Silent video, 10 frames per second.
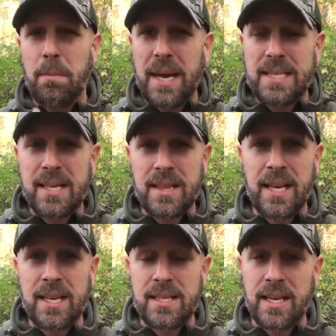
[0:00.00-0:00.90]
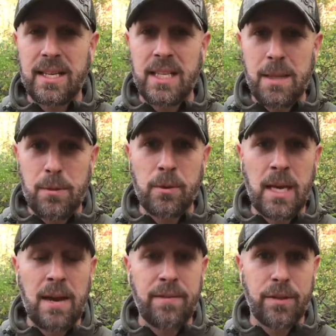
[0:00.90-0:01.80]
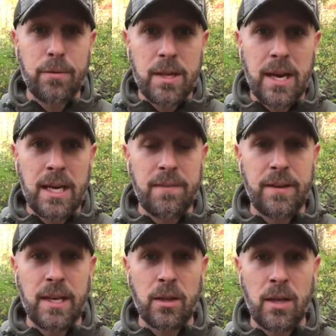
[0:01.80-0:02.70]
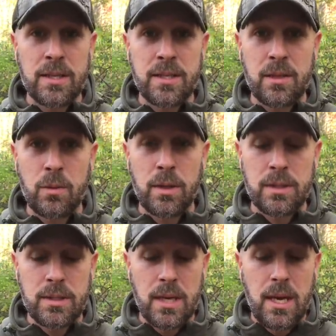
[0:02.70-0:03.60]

basic things that can keep you alive through the night if you get lost in the woods